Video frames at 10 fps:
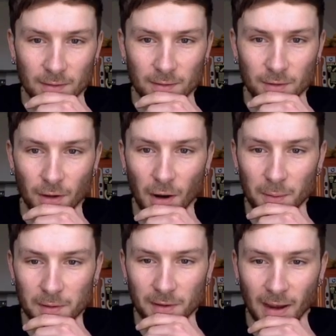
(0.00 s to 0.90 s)
So not
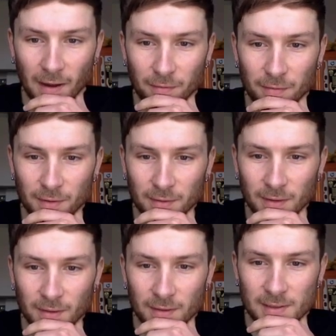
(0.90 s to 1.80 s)
only do you have
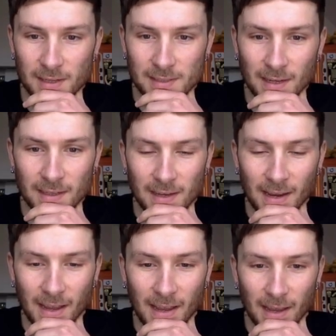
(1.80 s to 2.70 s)
this extended
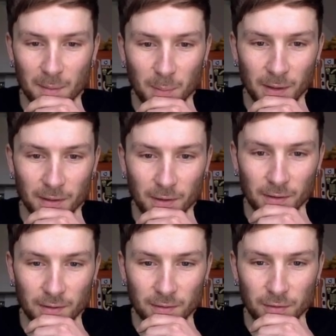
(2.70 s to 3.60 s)
data here, but you
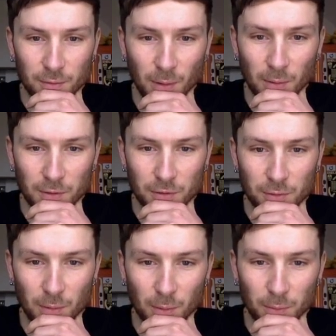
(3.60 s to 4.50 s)
can just
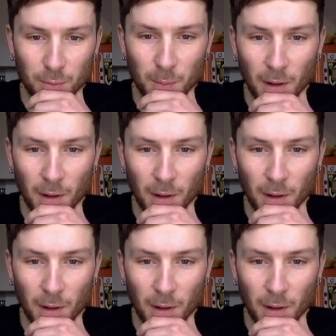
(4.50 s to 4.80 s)
scroll through and